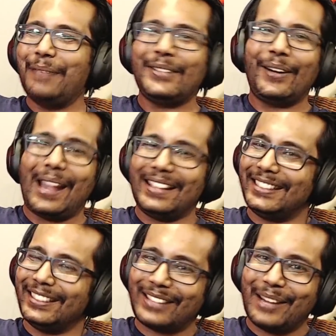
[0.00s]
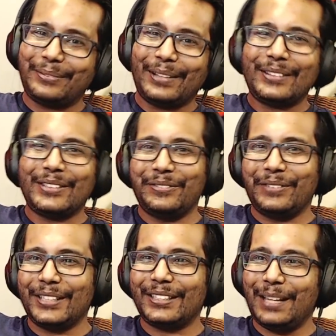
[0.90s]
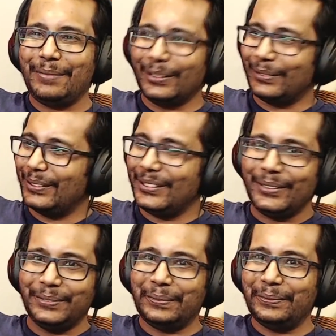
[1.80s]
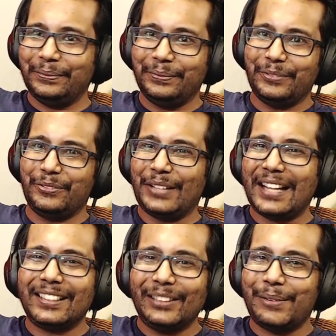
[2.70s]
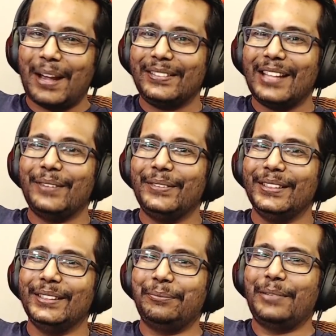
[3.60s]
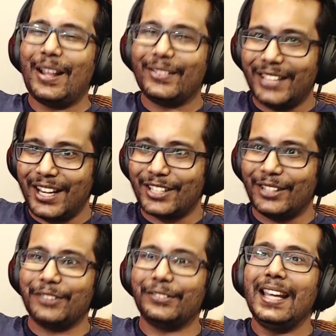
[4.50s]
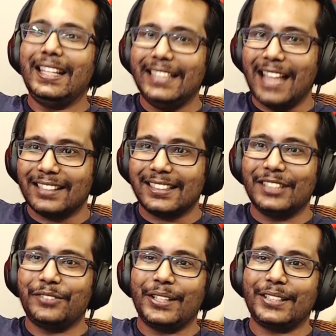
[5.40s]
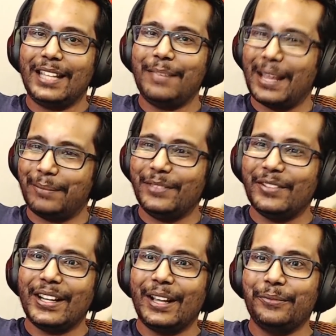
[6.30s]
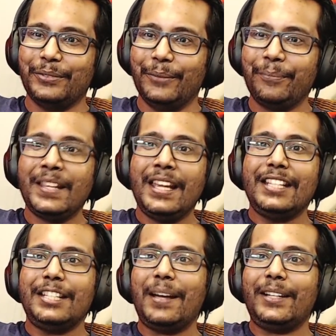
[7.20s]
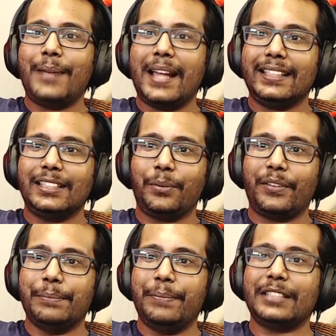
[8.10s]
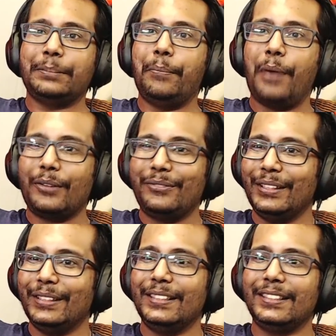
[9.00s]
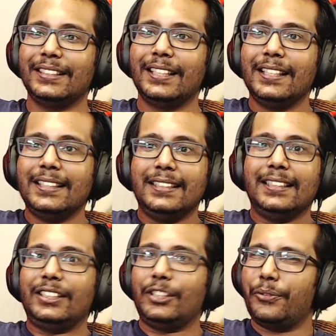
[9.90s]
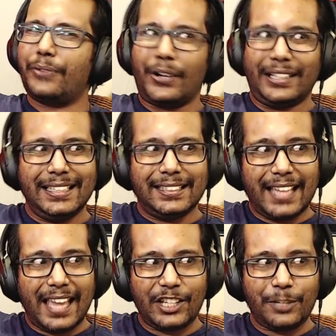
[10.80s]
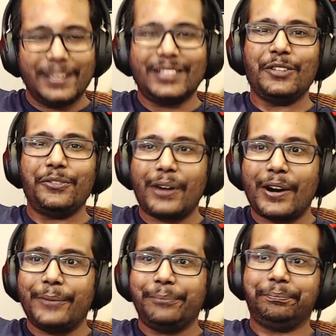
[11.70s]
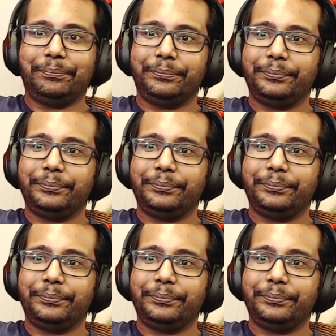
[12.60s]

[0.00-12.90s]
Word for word: I'm sorry, I still can't pronounce her first name, so could you phonetically write down the pronunciation of Janssen's first name? That'd be very helpful. She might rank as one of the best Bond villains so far, at least henchmen so far.